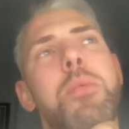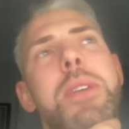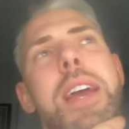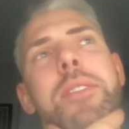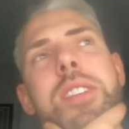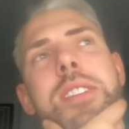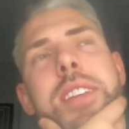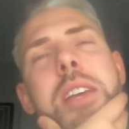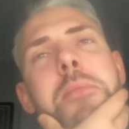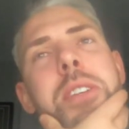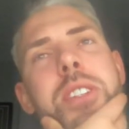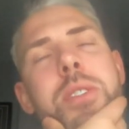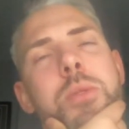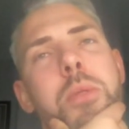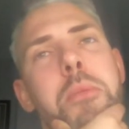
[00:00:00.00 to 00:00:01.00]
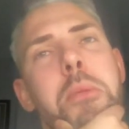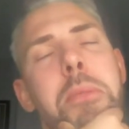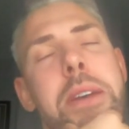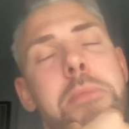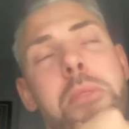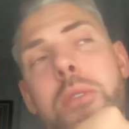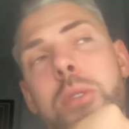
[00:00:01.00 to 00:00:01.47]
we have the same issues when we
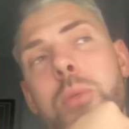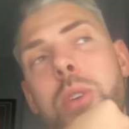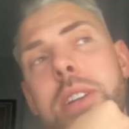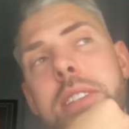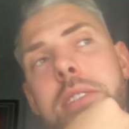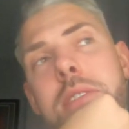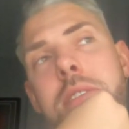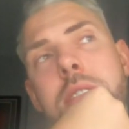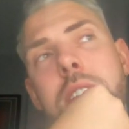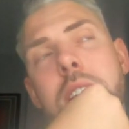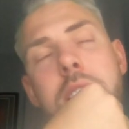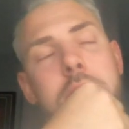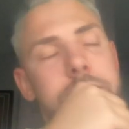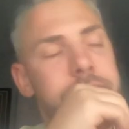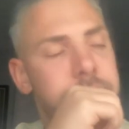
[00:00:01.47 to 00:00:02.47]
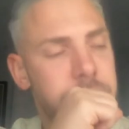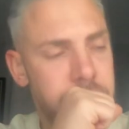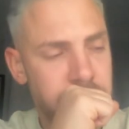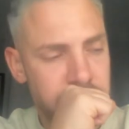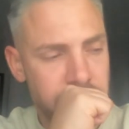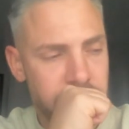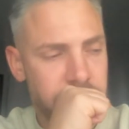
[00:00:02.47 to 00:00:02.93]
play Murray Wallace. Don't
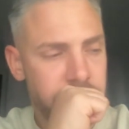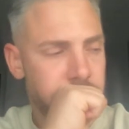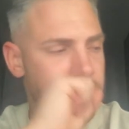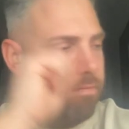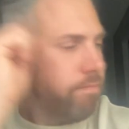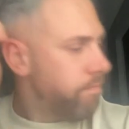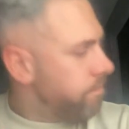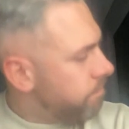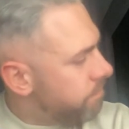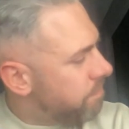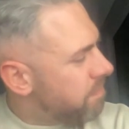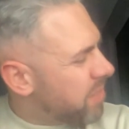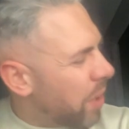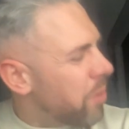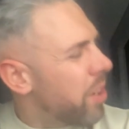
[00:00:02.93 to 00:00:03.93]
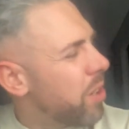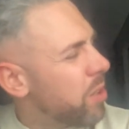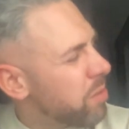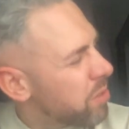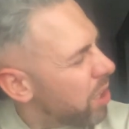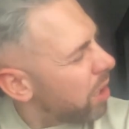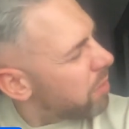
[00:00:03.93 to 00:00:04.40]
know.
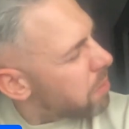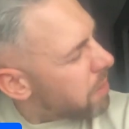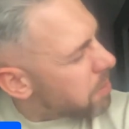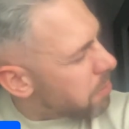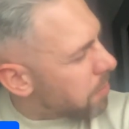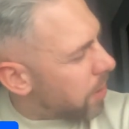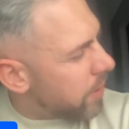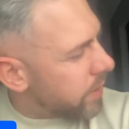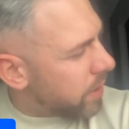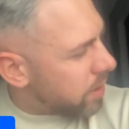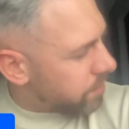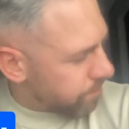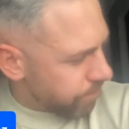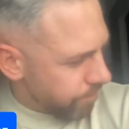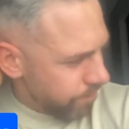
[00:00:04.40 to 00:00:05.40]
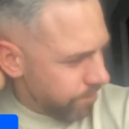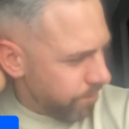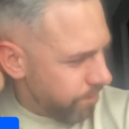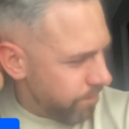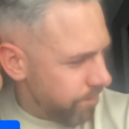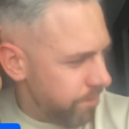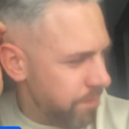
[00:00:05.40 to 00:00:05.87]
Can't make my mind up.
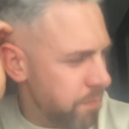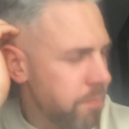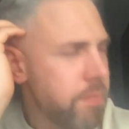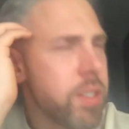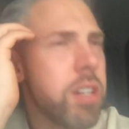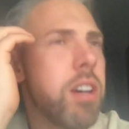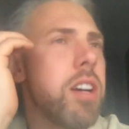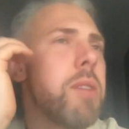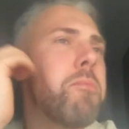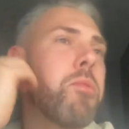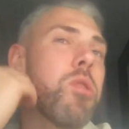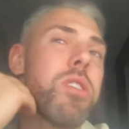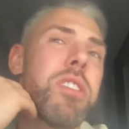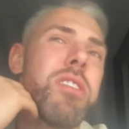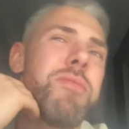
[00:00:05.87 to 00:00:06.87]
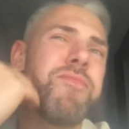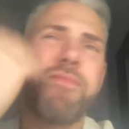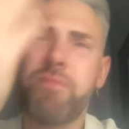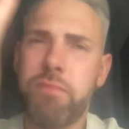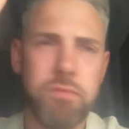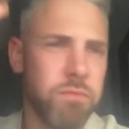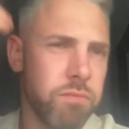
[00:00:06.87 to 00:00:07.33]
Brook,
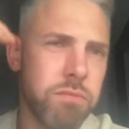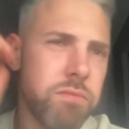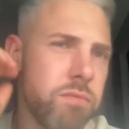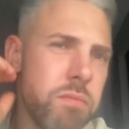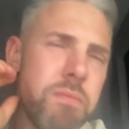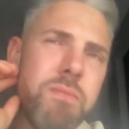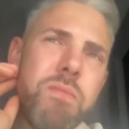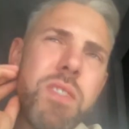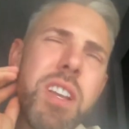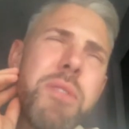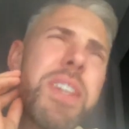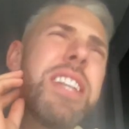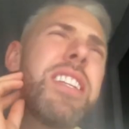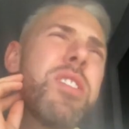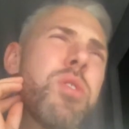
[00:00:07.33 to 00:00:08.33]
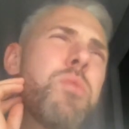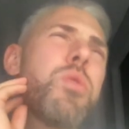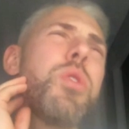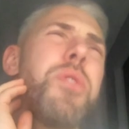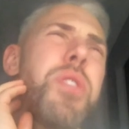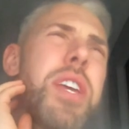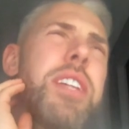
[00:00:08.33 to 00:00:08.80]
I think he did some
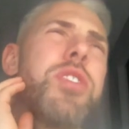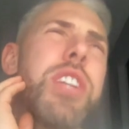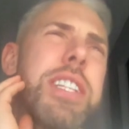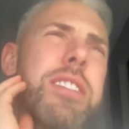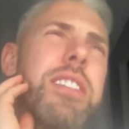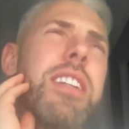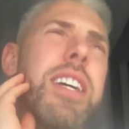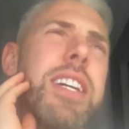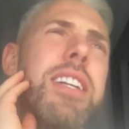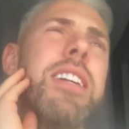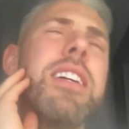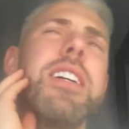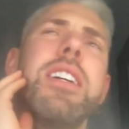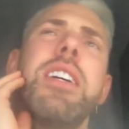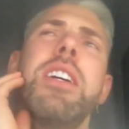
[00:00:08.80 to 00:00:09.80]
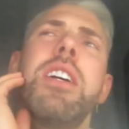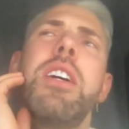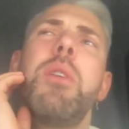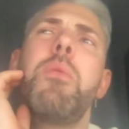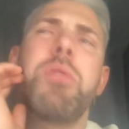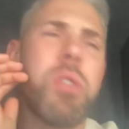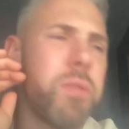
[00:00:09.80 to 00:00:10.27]
good things yesterday.
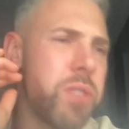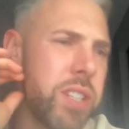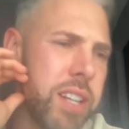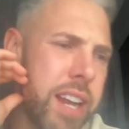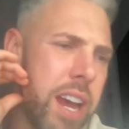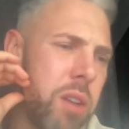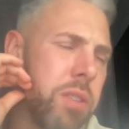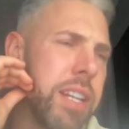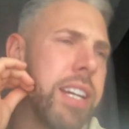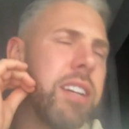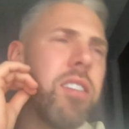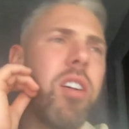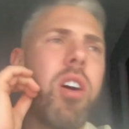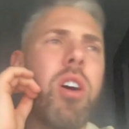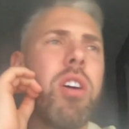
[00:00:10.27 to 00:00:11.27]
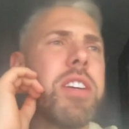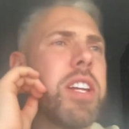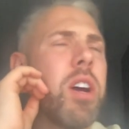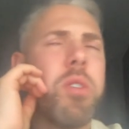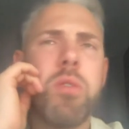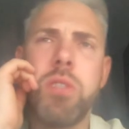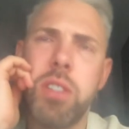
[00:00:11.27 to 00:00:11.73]
Was often an outlet. You
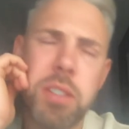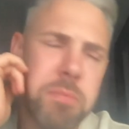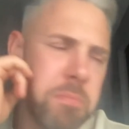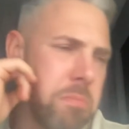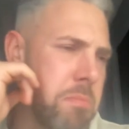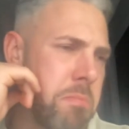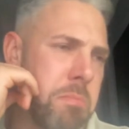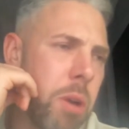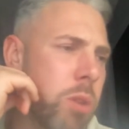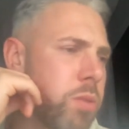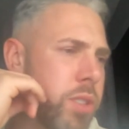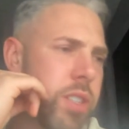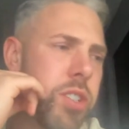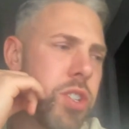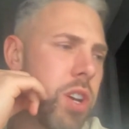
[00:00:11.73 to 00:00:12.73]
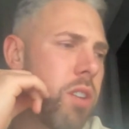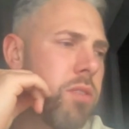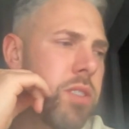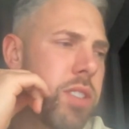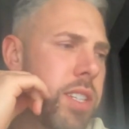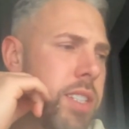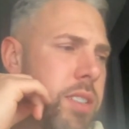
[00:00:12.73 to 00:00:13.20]
know, most of the
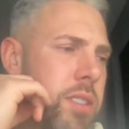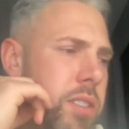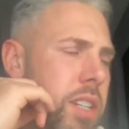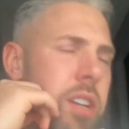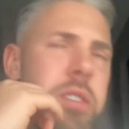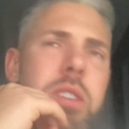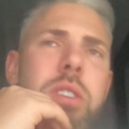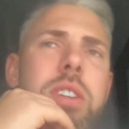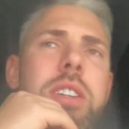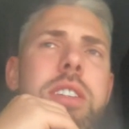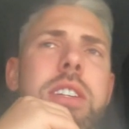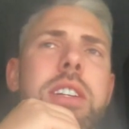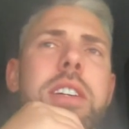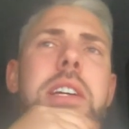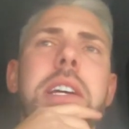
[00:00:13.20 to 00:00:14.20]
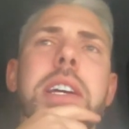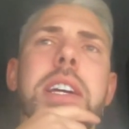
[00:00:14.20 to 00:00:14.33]
chances, you know, you look at the